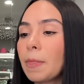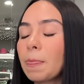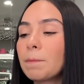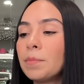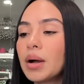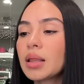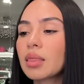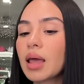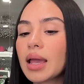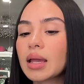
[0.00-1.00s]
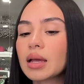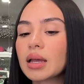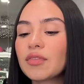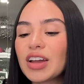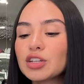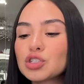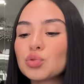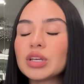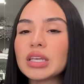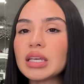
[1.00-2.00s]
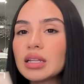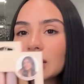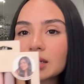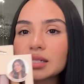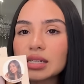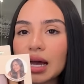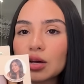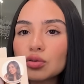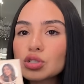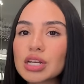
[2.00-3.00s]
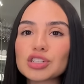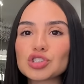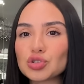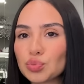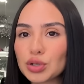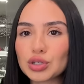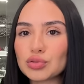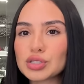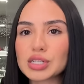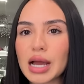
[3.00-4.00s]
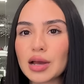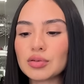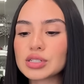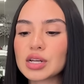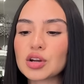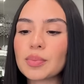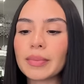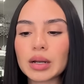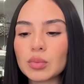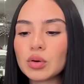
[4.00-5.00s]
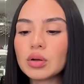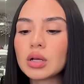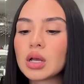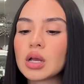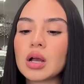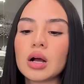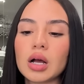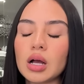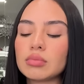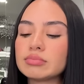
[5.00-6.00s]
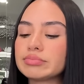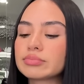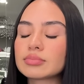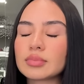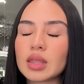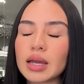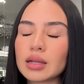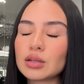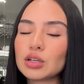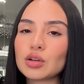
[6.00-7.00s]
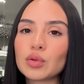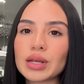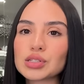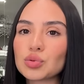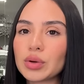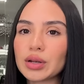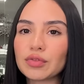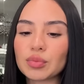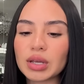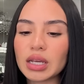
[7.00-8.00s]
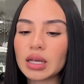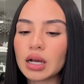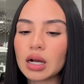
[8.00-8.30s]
But like, if I could do heatless styles and super cute styles that are minimal, then, you know, that's a win for me.